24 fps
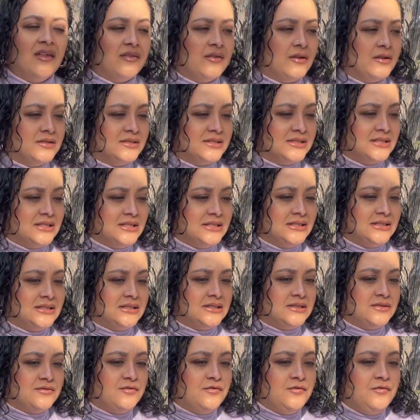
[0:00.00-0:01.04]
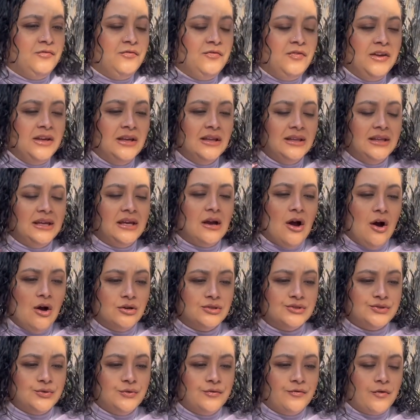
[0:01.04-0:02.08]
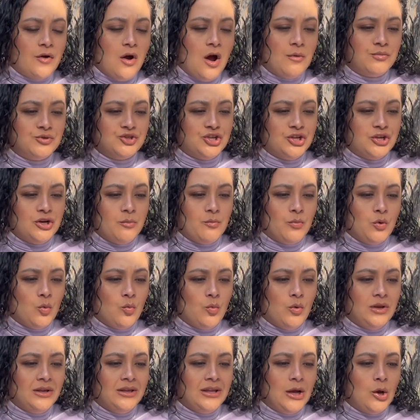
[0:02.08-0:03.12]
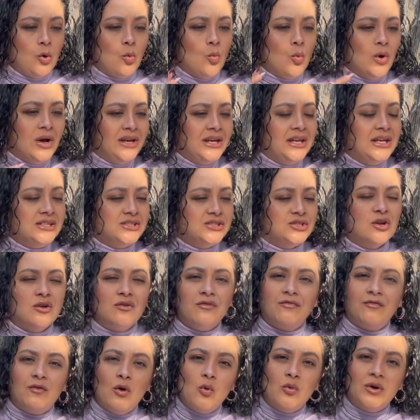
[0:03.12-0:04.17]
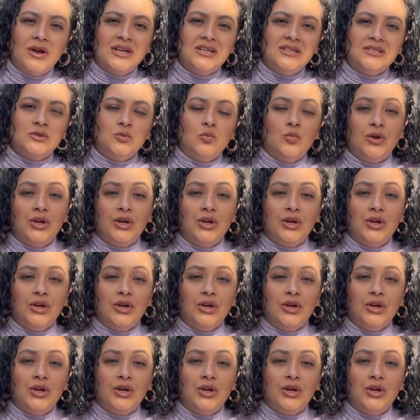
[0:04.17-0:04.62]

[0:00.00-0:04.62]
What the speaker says: There's this feeling also for option number one, like what needs your focus?